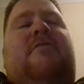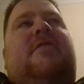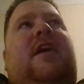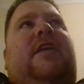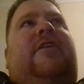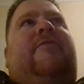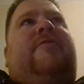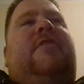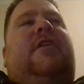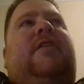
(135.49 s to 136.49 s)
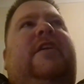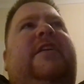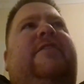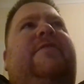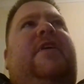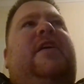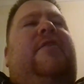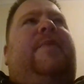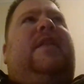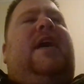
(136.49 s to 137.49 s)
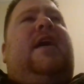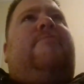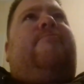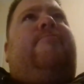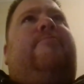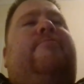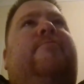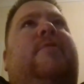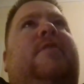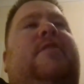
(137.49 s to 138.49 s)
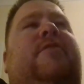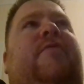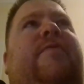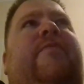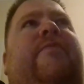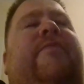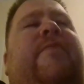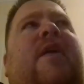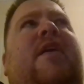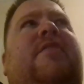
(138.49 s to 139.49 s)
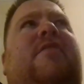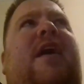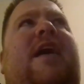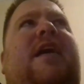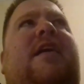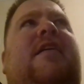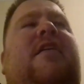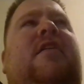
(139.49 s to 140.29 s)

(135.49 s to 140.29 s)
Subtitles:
Then, because of I'll be there until Thursday,